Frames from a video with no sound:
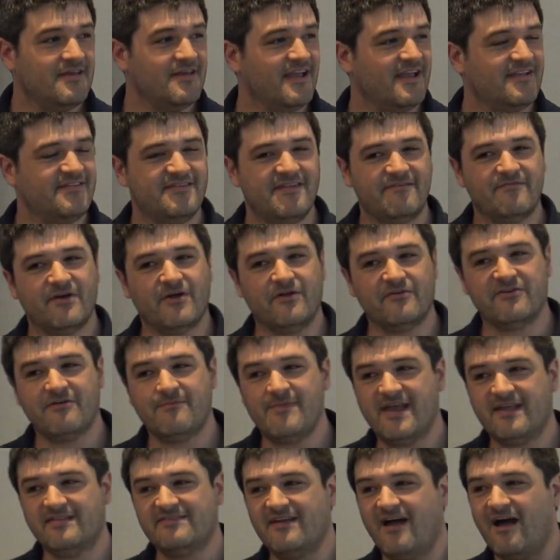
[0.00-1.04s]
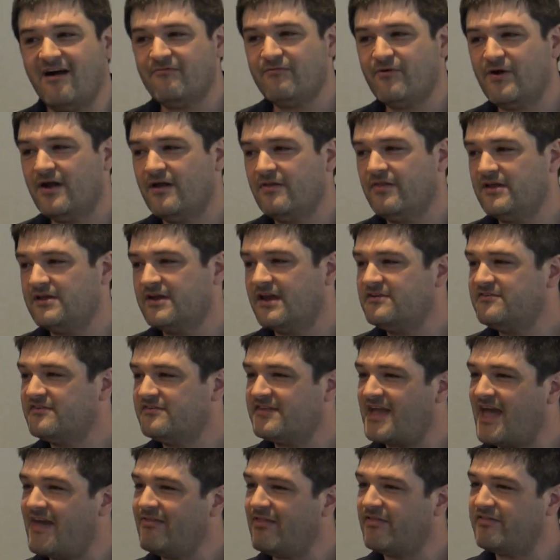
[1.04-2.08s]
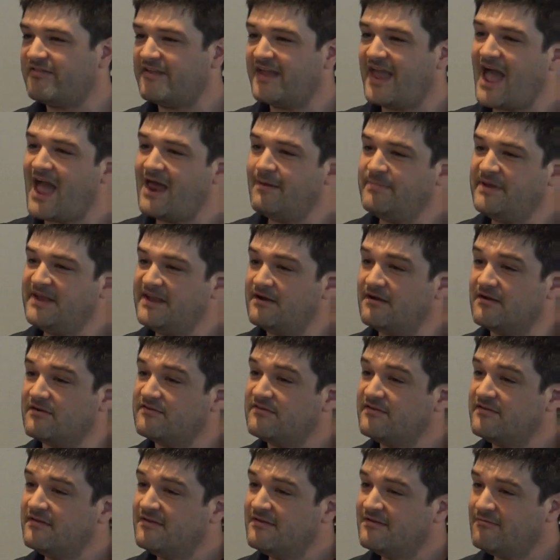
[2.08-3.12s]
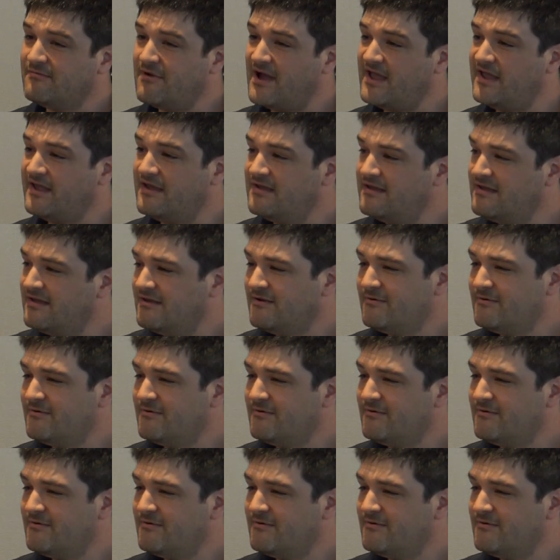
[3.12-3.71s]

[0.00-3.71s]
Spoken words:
it's difficult to make software that can just endlessly add peers, right?